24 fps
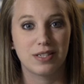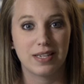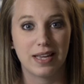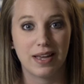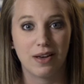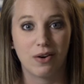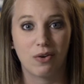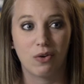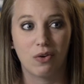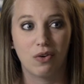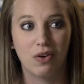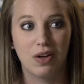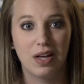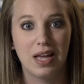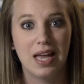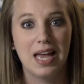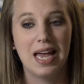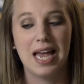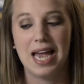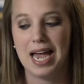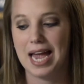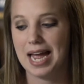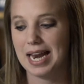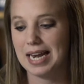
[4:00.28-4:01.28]
cell,
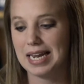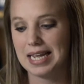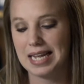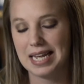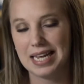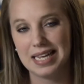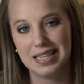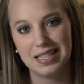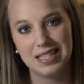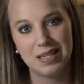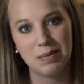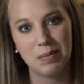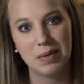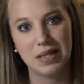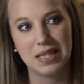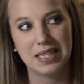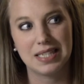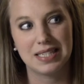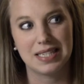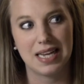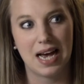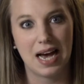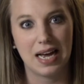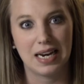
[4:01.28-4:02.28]
and he hits him in
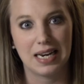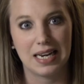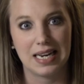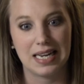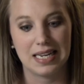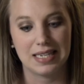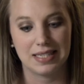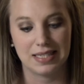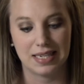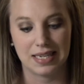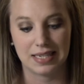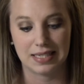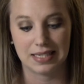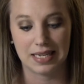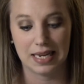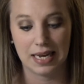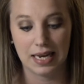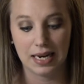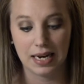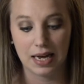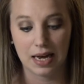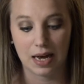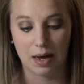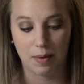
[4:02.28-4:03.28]
the side and he says,
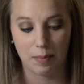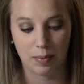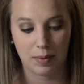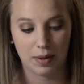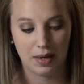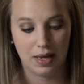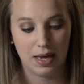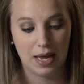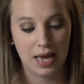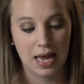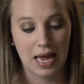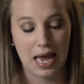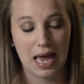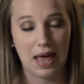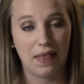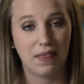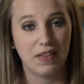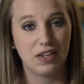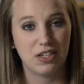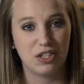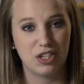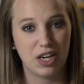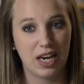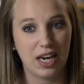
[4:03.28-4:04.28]
Get up,
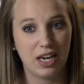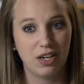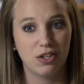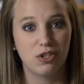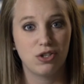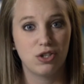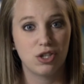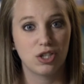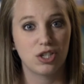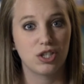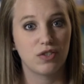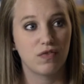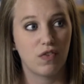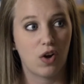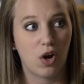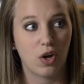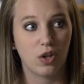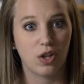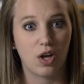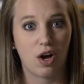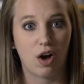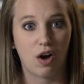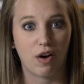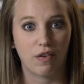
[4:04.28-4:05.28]
and the chains just
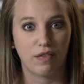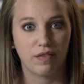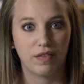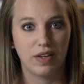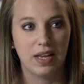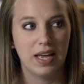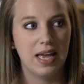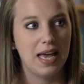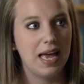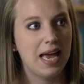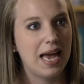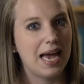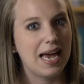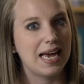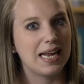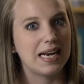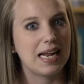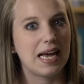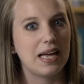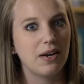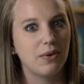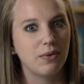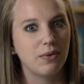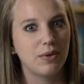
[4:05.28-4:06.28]
fall off.
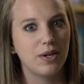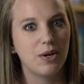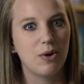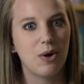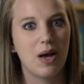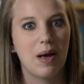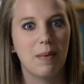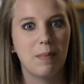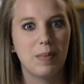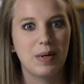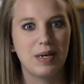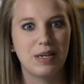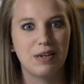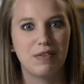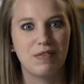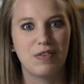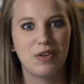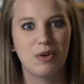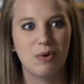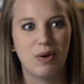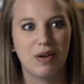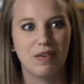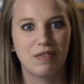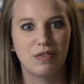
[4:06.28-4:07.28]
And I don't know how many of
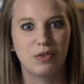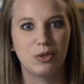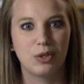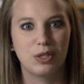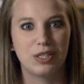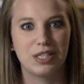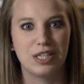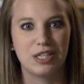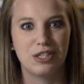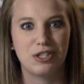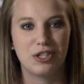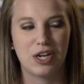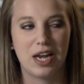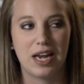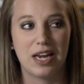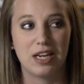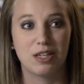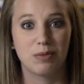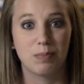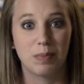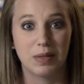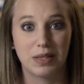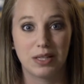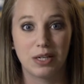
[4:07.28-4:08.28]
you have looked at
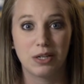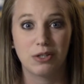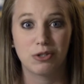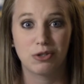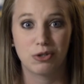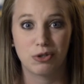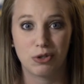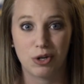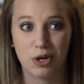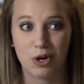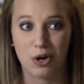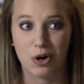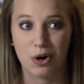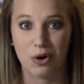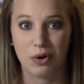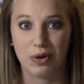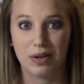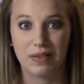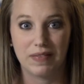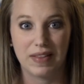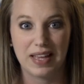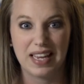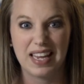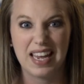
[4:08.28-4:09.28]
chains, but they're
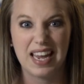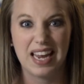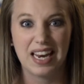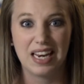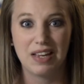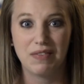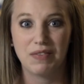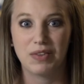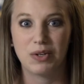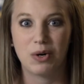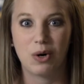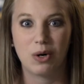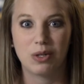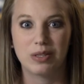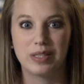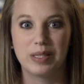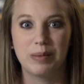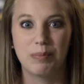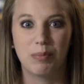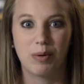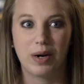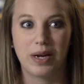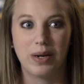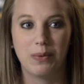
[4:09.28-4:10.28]
strong. They can't even hardly
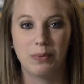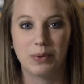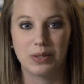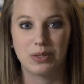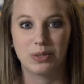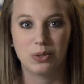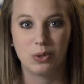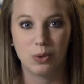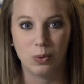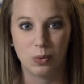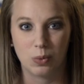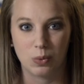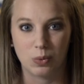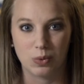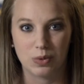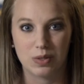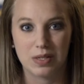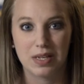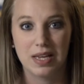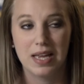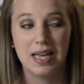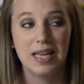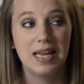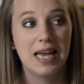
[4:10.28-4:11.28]
break with
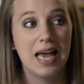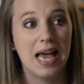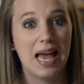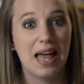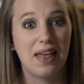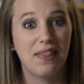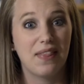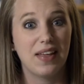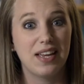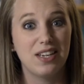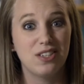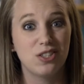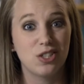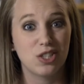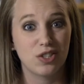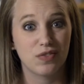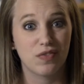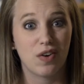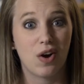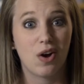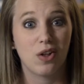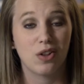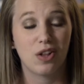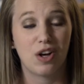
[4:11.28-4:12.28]
tools, and they just
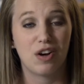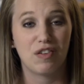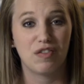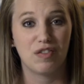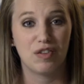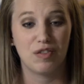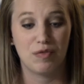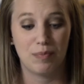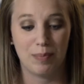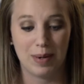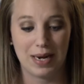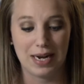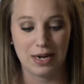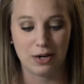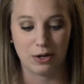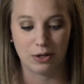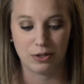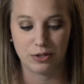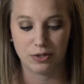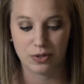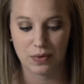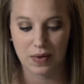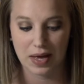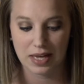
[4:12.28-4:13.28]
fall off of
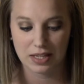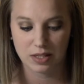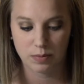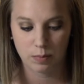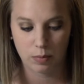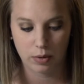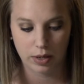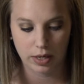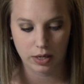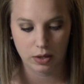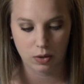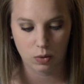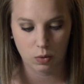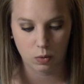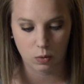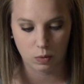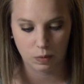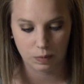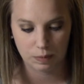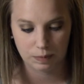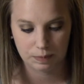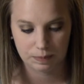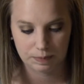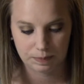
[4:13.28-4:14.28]
Peter, so that's pretty
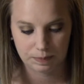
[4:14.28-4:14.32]
cool.